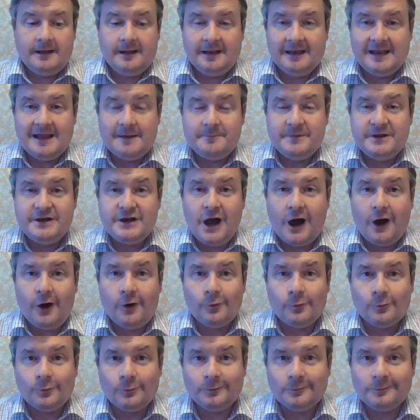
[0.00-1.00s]
Let me
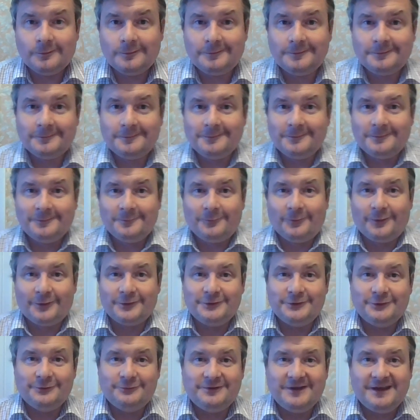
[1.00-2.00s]
know
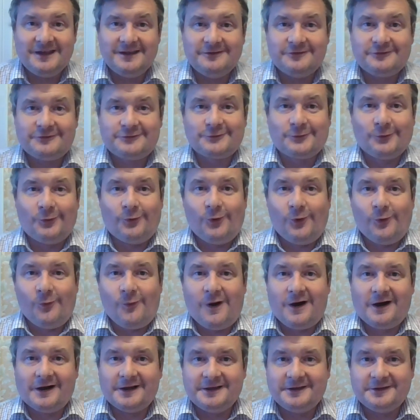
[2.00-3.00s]
what you did
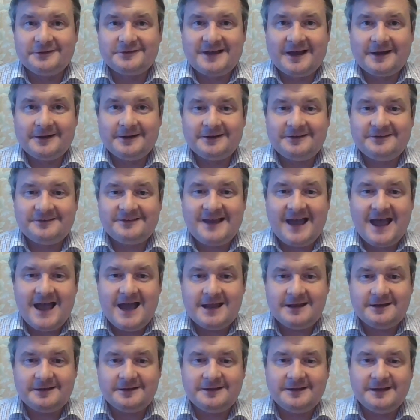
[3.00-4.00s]
score-wise out of
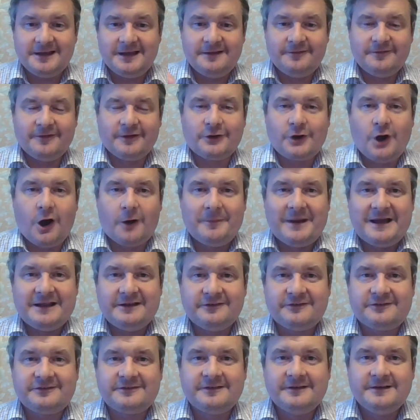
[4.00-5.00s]
10 in the
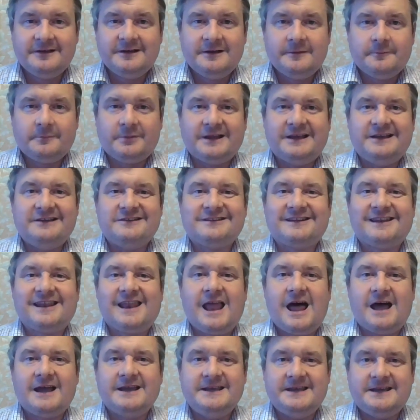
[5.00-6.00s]
comments. Please
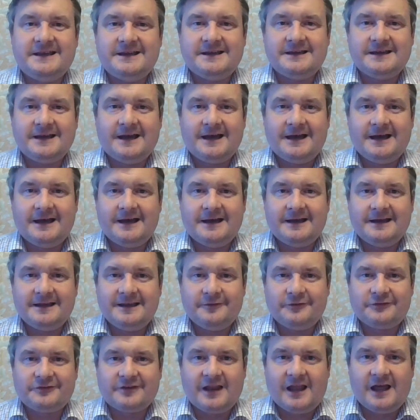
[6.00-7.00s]
like, uh,
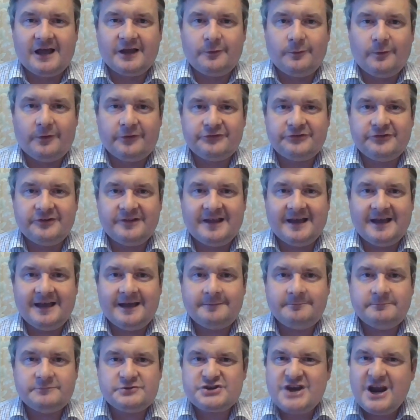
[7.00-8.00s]
give us a like whilst you're
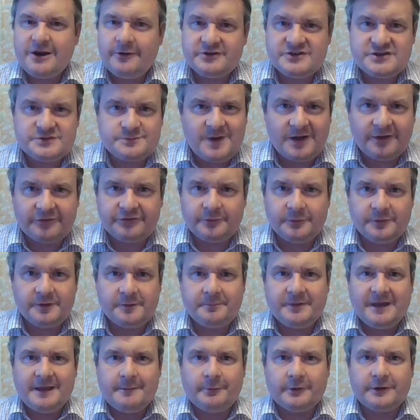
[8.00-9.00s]
there. Share it as well so other
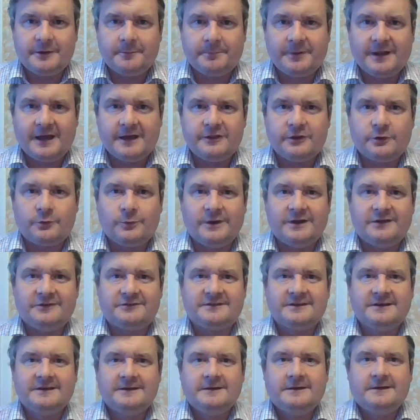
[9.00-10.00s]
people can play the
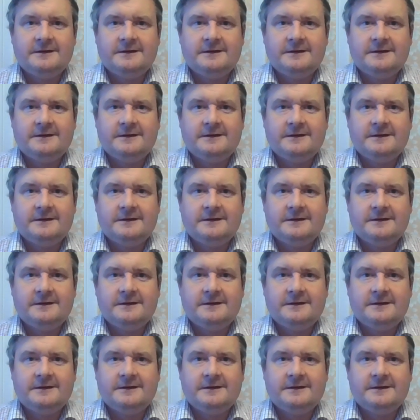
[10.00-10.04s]
quiz.